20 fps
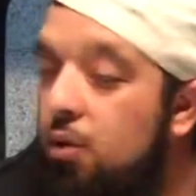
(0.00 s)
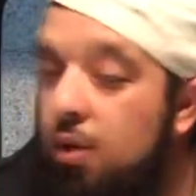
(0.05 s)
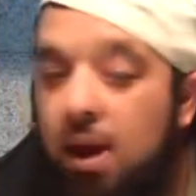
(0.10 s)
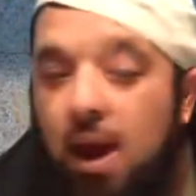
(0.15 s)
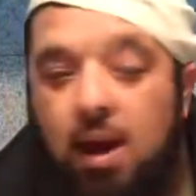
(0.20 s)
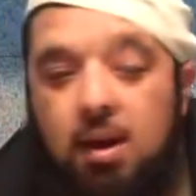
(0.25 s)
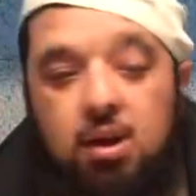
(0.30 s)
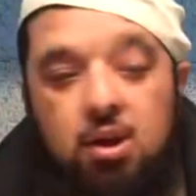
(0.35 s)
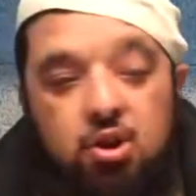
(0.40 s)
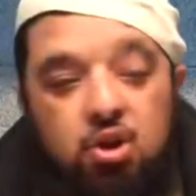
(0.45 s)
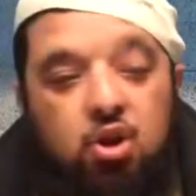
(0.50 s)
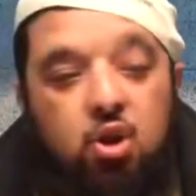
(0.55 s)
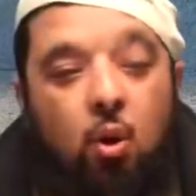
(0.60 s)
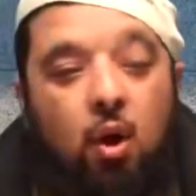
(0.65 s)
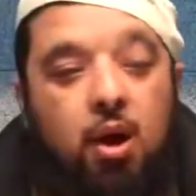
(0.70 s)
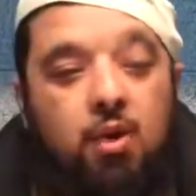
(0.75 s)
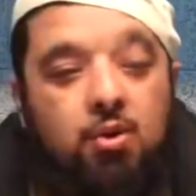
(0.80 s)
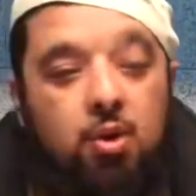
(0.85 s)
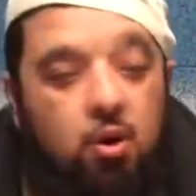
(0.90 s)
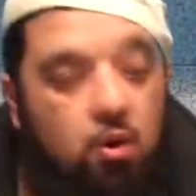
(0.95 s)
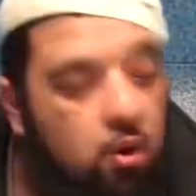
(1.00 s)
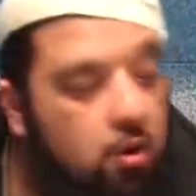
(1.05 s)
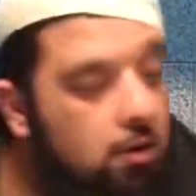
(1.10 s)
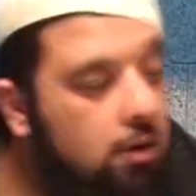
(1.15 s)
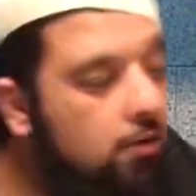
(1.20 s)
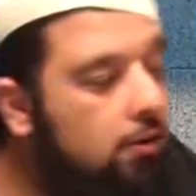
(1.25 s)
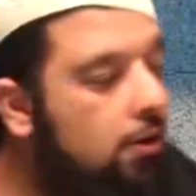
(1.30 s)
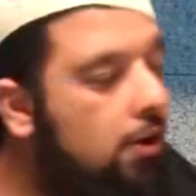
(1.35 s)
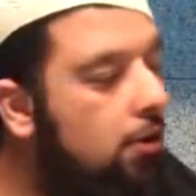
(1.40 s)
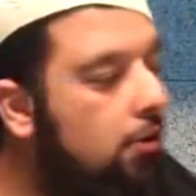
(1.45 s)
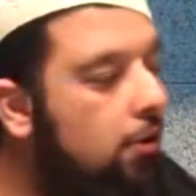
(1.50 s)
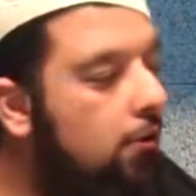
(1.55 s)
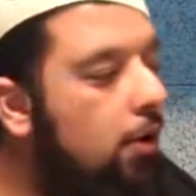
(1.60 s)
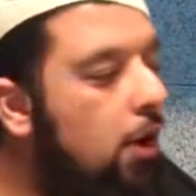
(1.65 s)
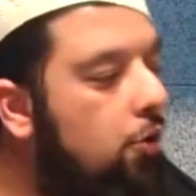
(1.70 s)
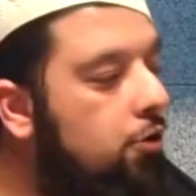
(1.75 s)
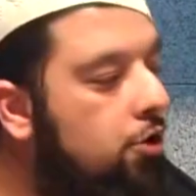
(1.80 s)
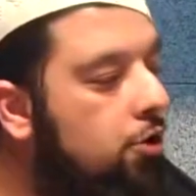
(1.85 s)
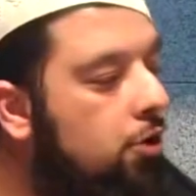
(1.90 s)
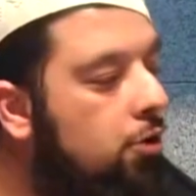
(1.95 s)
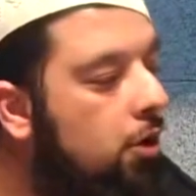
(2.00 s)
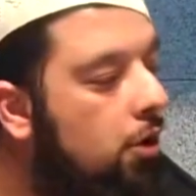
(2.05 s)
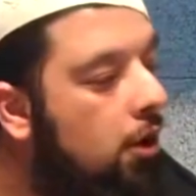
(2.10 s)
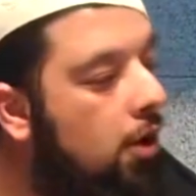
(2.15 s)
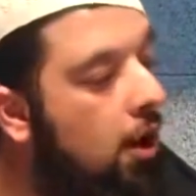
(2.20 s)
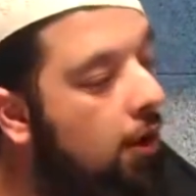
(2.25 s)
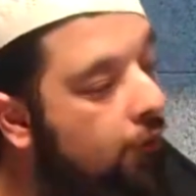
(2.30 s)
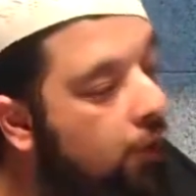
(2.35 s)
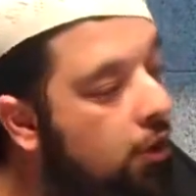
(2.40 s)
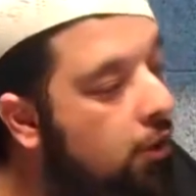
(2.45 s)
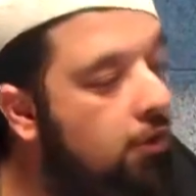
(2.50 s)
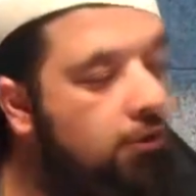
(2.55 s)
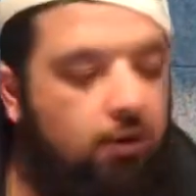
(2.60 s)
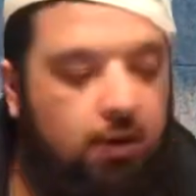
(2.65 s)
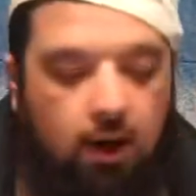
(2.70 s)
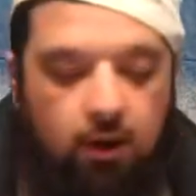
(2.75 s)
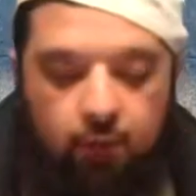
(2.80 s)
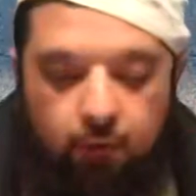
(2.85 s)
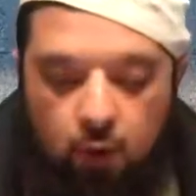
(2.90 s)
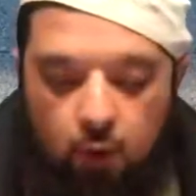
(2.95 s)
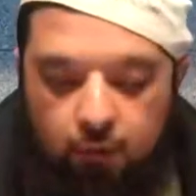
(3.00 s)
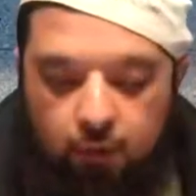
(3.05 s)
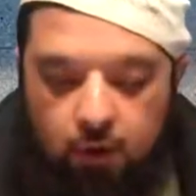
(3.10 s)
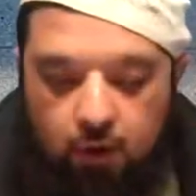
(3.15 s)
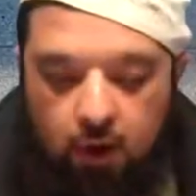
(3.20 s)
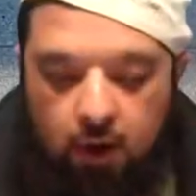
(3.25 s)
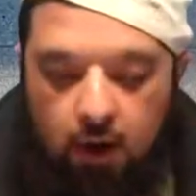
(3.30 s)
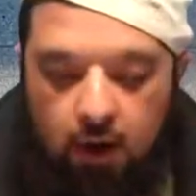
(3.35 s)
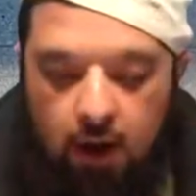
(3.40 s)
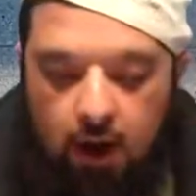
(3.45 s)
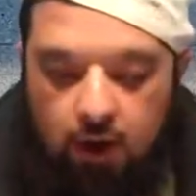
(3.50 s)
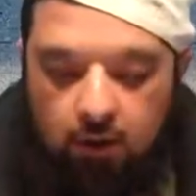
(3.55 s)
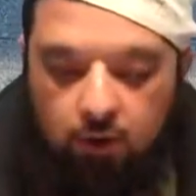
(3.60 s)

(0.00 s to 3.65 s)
You can't enjoy the goodness that's around you if you're in a state of kufr.